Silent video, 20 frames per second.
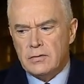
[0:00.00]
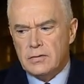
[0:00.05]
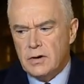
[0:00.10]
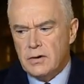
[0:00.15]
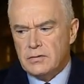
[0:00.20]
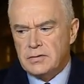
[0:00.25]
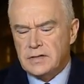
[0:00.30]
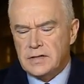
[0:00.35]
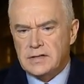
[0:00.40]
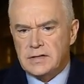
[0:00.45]

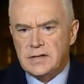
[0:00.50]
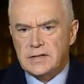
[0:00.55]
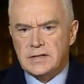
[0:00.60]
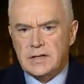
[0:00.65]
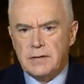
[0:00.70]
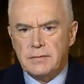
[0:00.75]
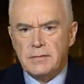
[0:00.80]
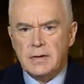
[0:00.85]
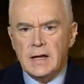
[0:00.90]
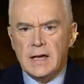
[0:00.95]
who knows the
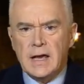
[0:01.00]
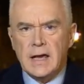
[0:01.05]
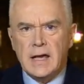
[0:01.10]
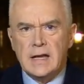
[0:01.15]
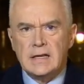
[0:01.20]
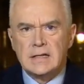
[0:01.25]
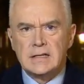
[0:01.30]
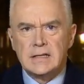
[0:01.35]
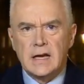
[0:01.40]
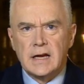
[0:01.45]
system
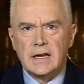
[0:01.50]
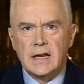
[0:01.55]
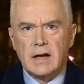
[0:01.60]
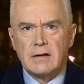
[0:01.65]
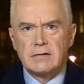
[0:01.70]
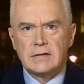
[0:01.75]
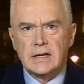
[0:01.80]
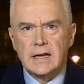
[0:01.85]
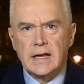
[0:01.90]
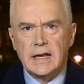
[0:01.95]

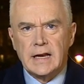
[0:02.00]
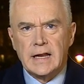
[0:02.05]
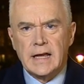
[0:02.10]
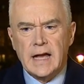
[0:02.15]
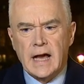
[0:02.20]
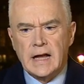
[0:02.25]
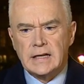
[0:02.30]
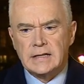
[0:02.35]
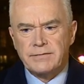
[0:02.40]
inside out clearly,